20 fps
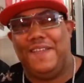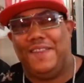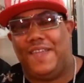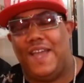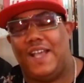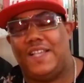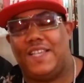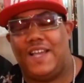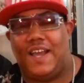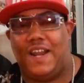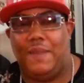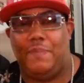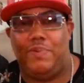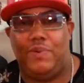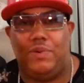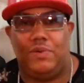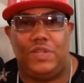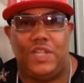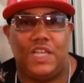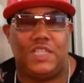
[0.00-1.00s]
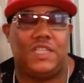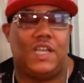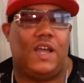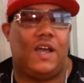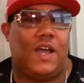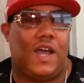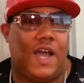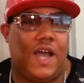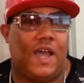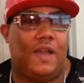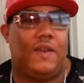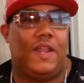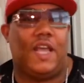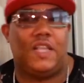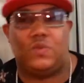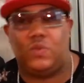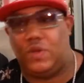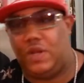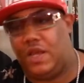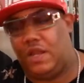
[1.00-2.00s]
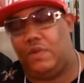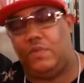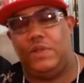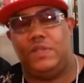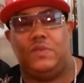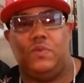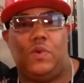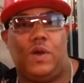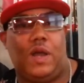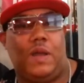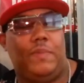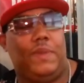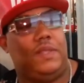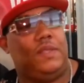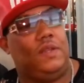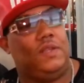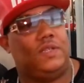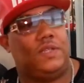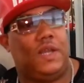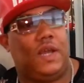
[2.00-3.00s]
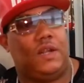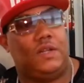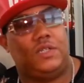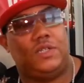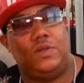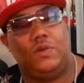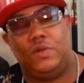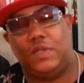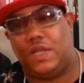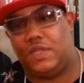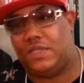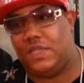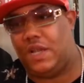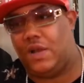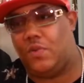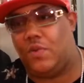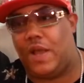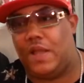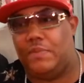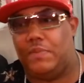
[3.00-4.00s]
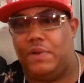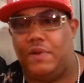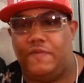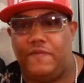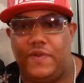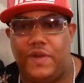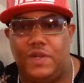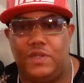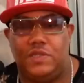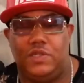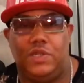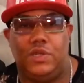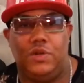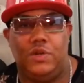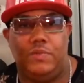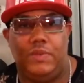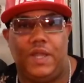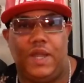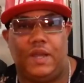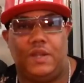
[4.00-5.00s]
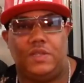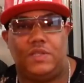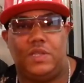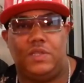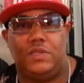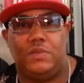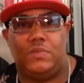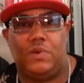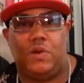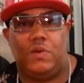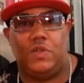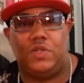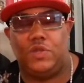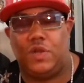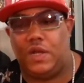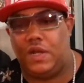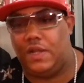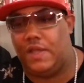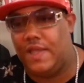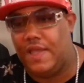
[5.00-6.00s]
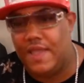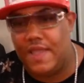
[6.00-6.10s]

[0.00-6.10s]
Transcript: That's how they pull. That's another reason why I'm into this now too, because I see how white motherfuckers do me, how the system always try to,